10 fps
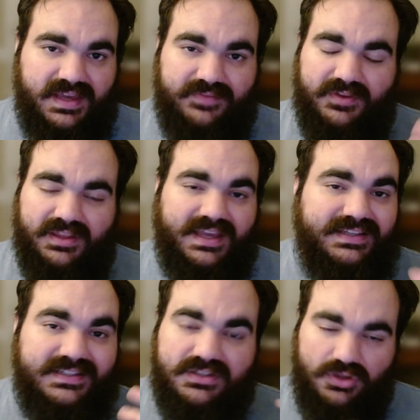I felt like I
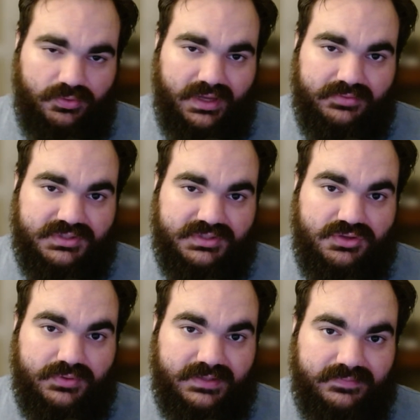didn't know what I was
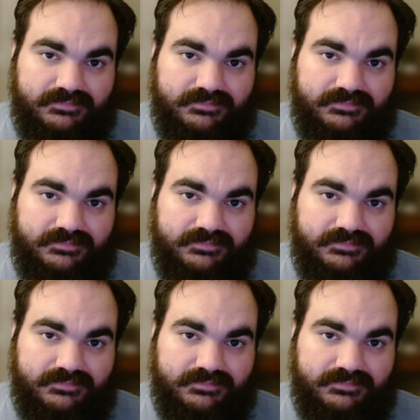doing.